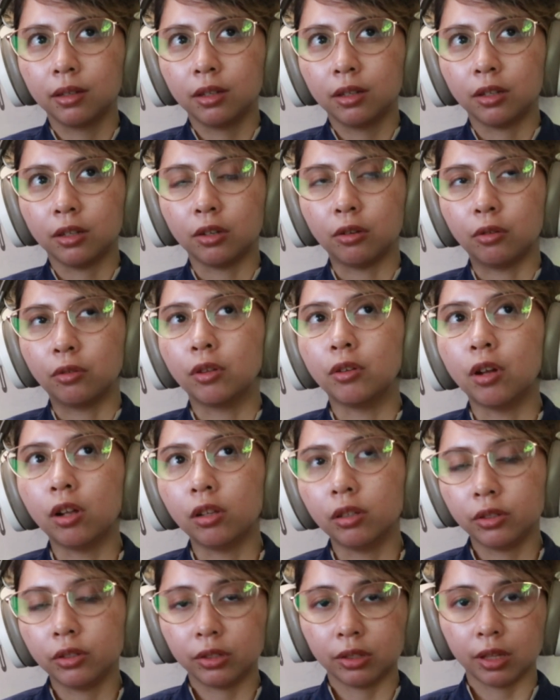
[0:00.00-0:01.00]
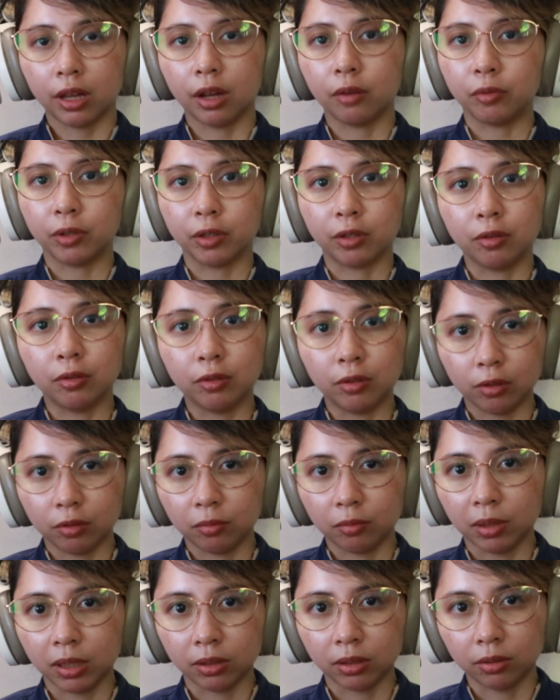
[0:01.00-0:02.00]
you know, the knowledge that we're
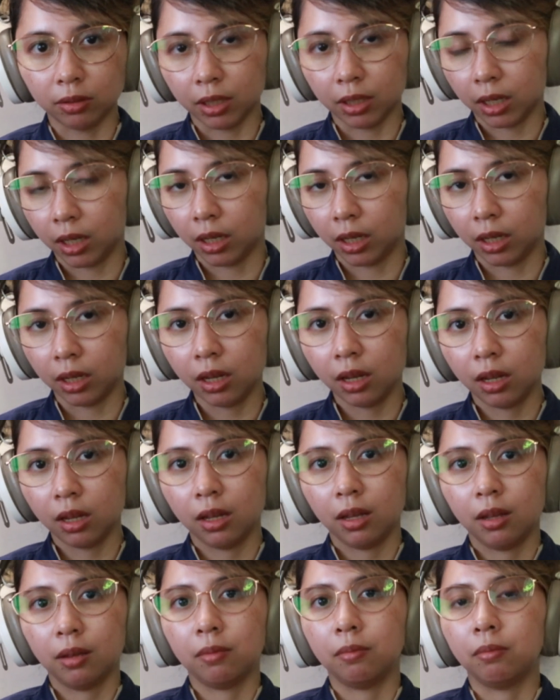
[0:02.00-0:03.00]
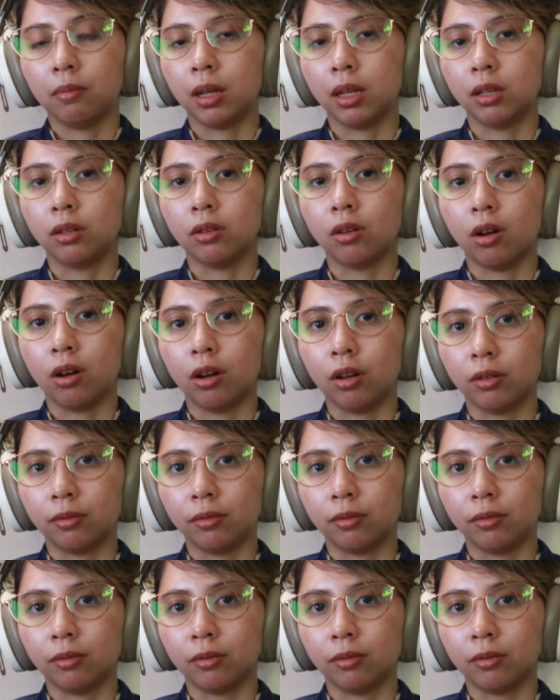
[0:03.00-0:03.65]
consuming today may not